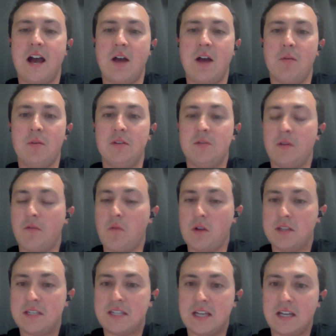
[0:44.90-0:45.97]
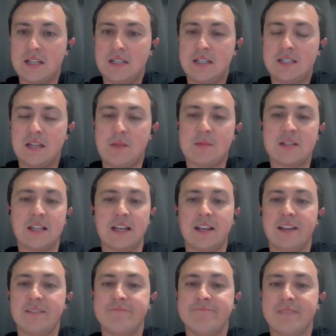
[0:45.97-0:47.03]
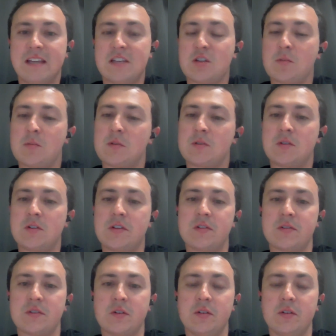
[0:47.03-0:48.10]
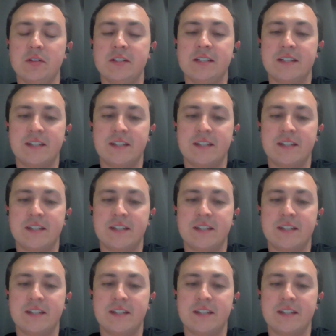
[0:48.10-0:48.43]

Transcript: We do have one son. His name's Lincoln. He's almost 2 years old.